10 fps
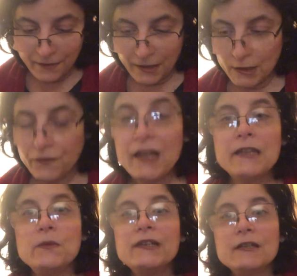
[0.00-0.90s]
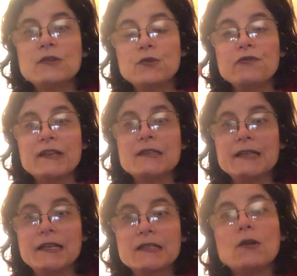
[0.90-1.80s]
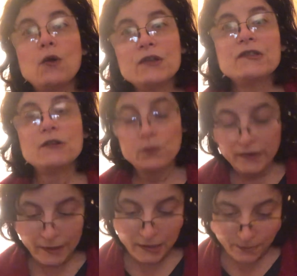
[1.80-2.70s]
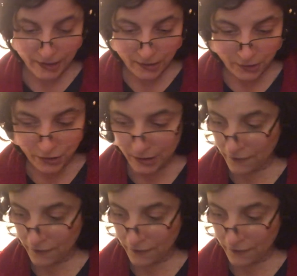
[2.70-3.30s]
It's for anyone else who resonates also with these messages.